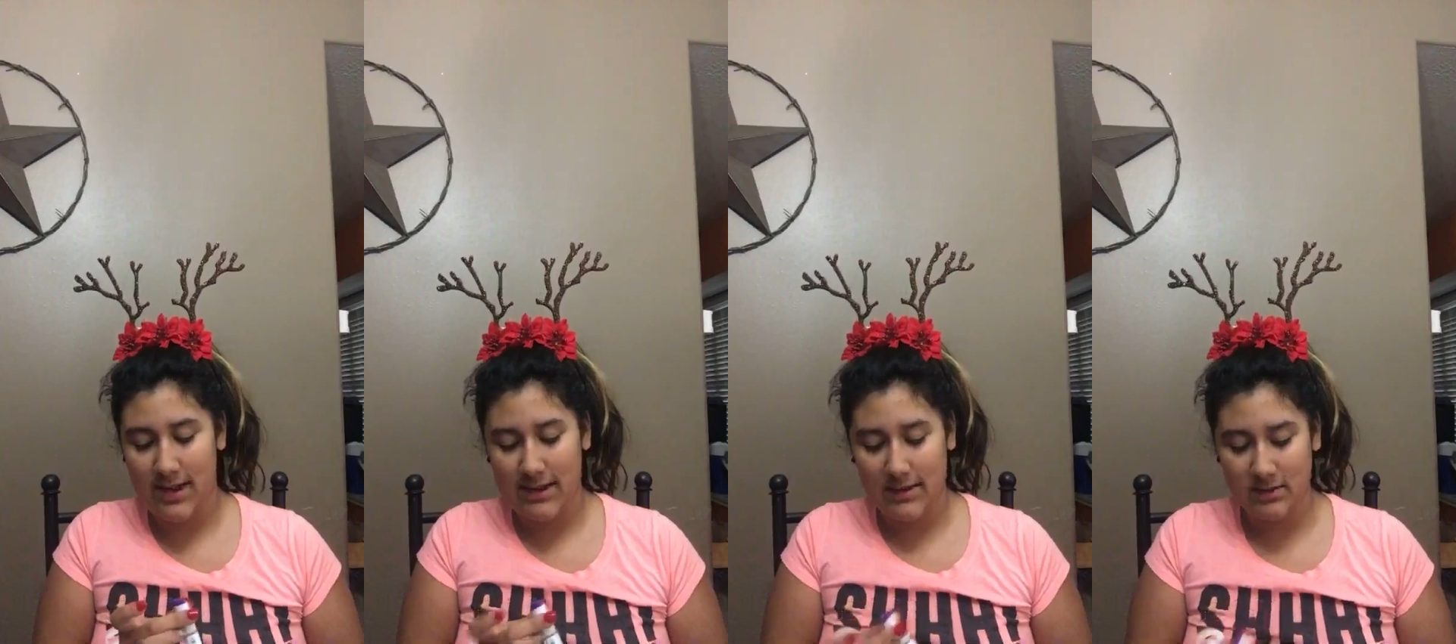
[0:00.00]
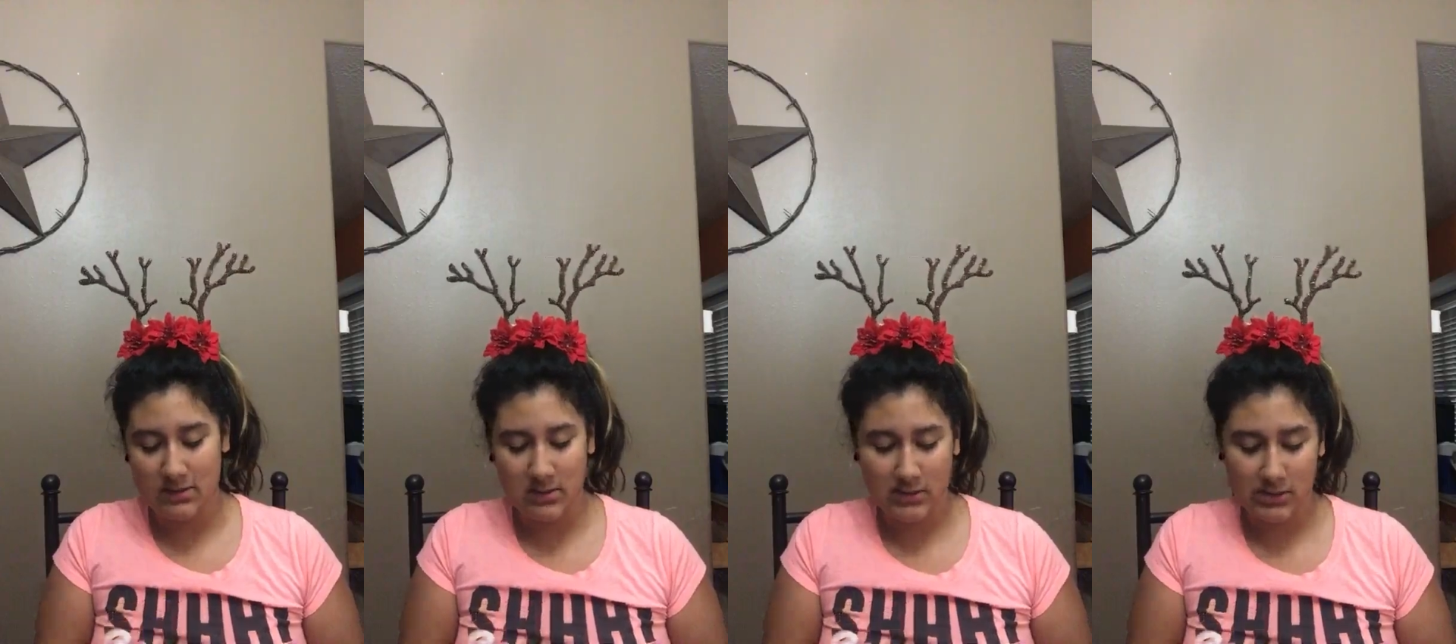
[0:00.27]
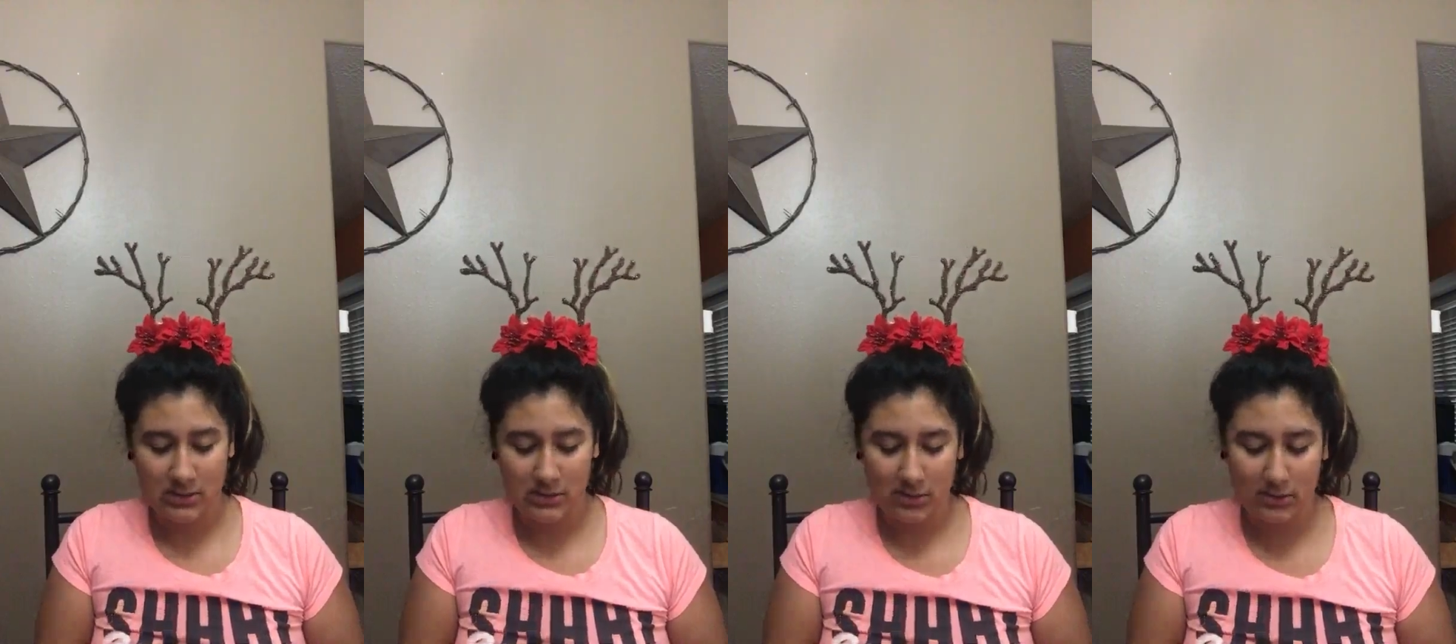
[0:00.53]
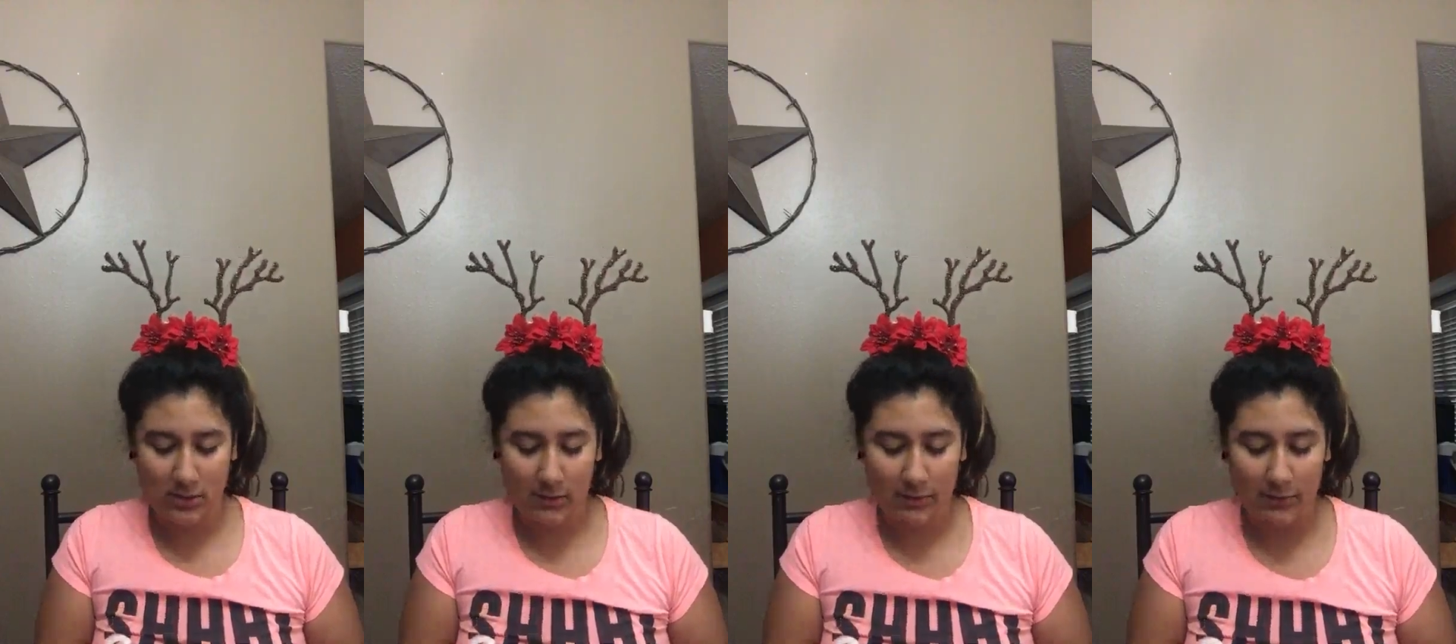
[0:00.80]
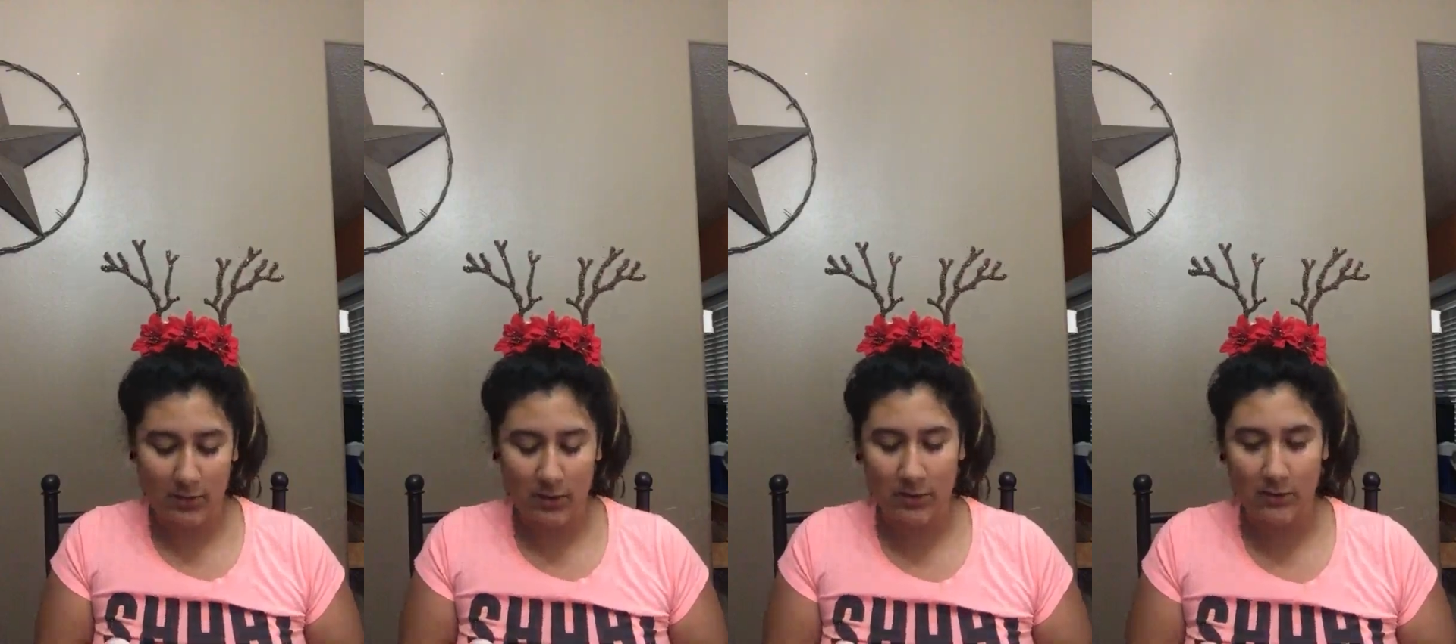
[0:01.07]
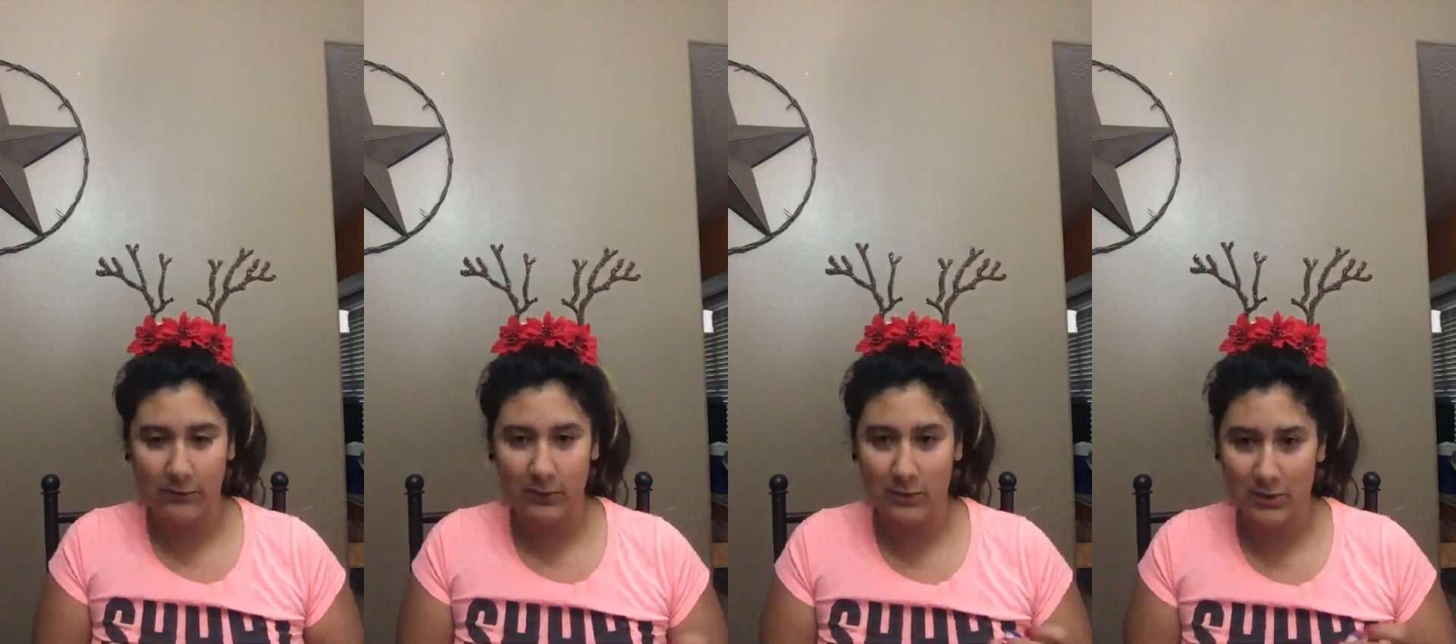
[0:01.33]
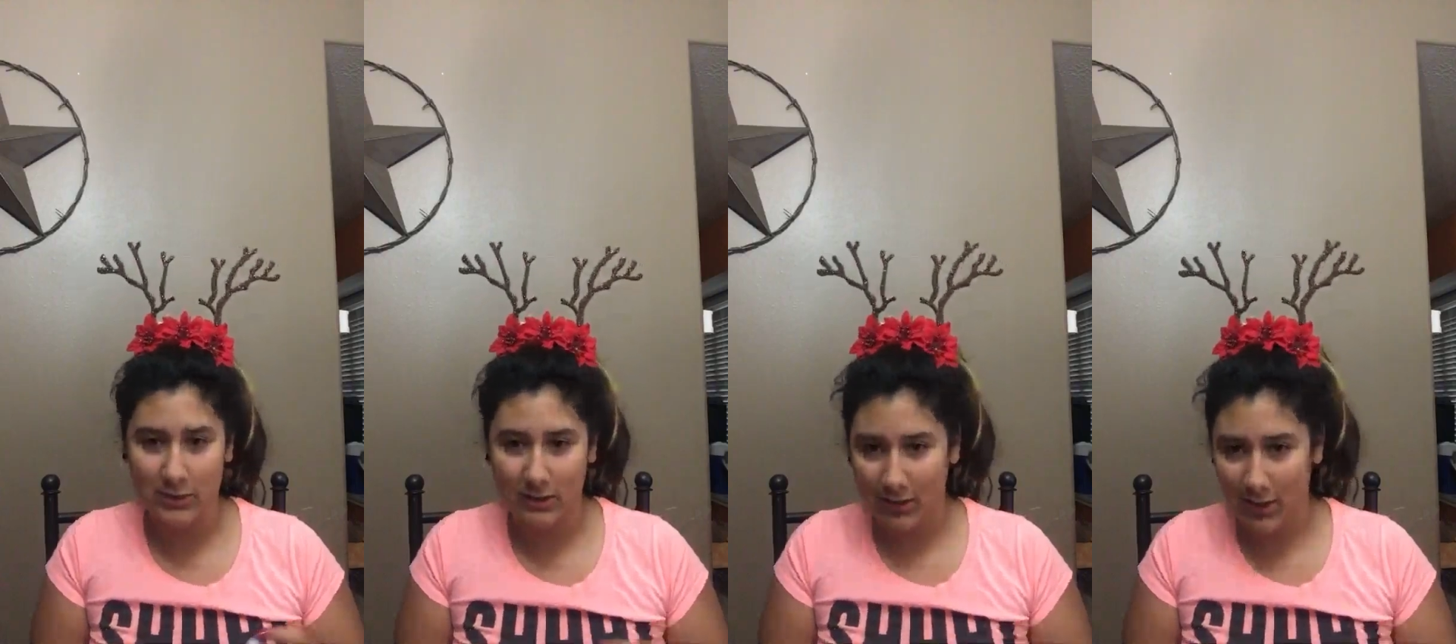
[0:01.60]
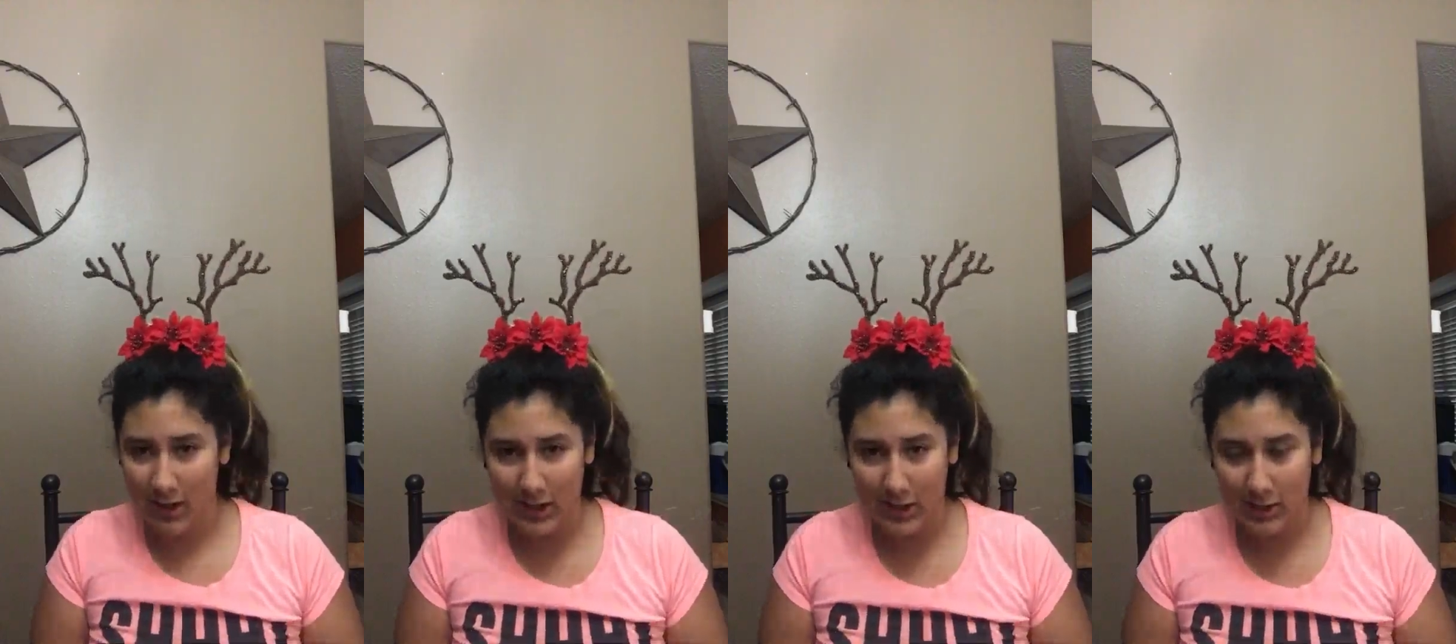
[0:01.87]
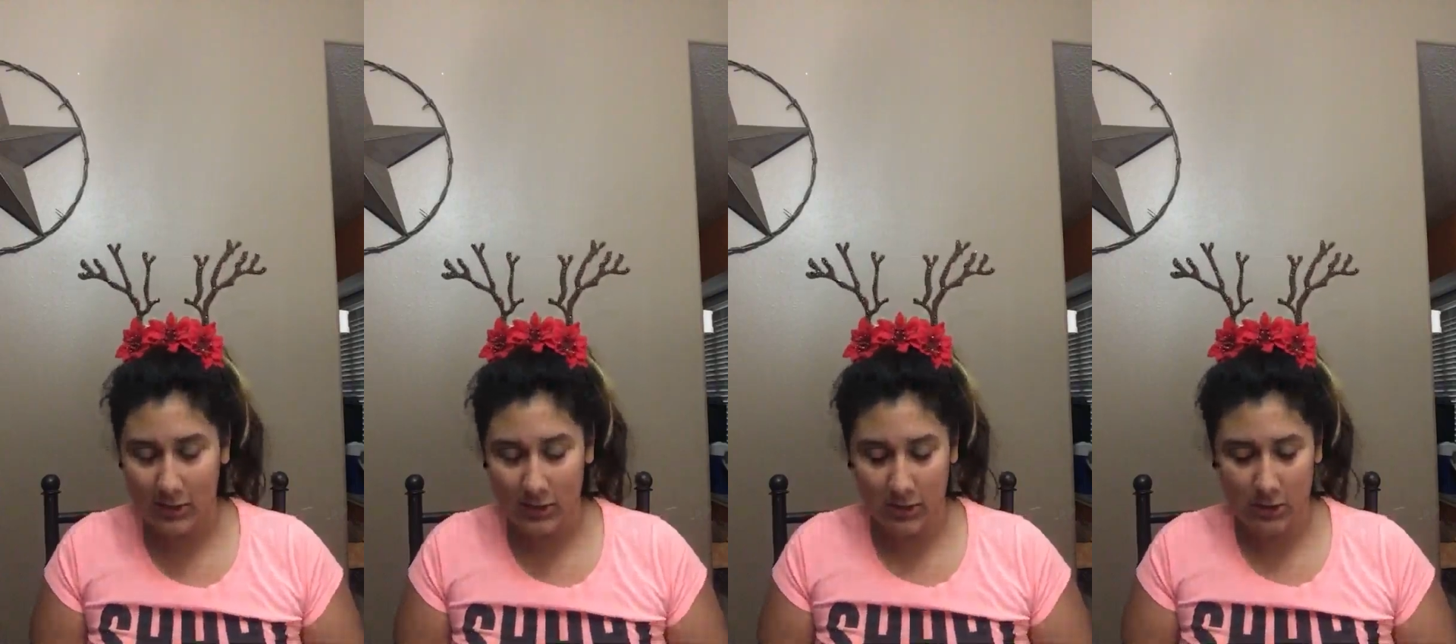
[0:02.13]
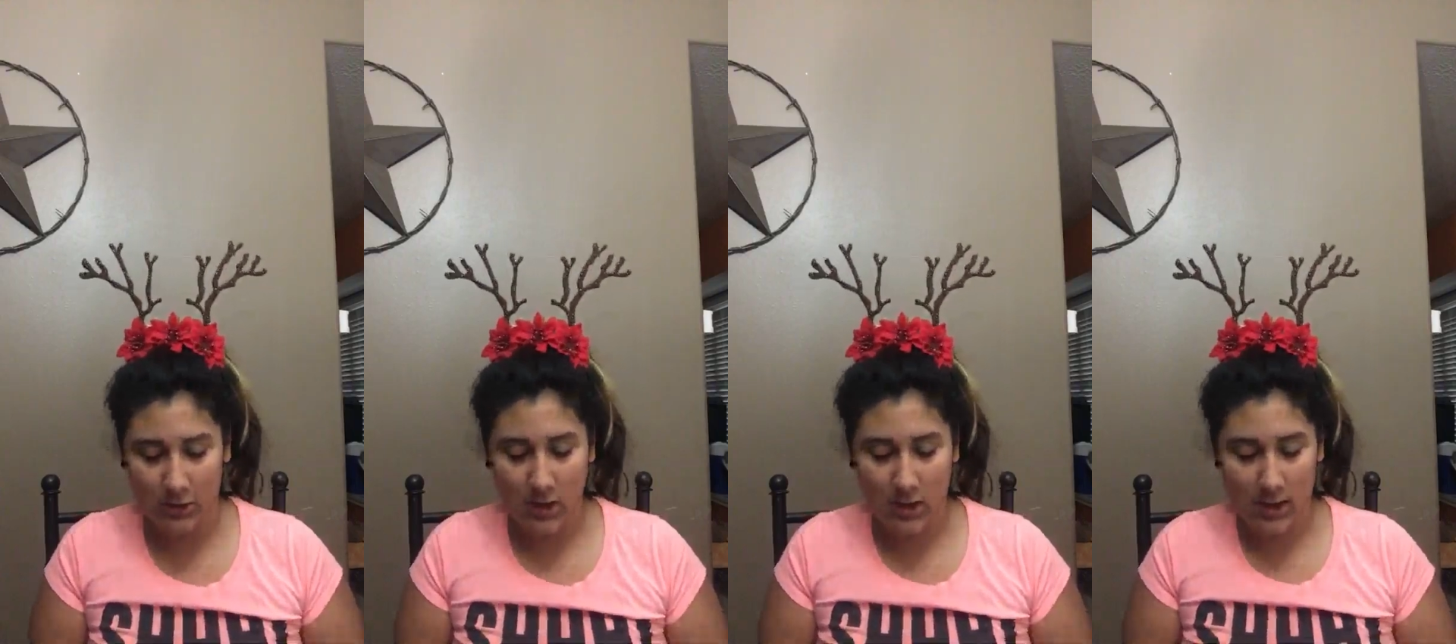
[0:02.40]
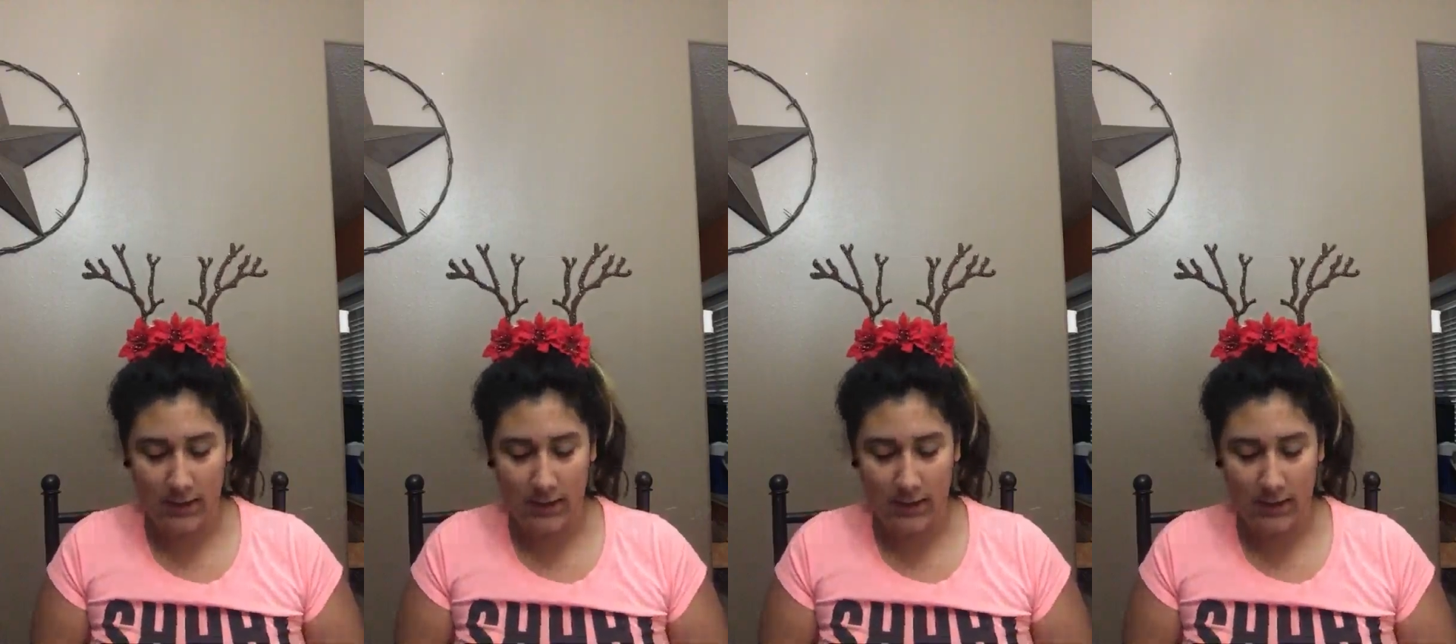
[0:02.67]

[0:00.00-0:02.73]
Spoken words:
I can do a tutorial for you if you just got here.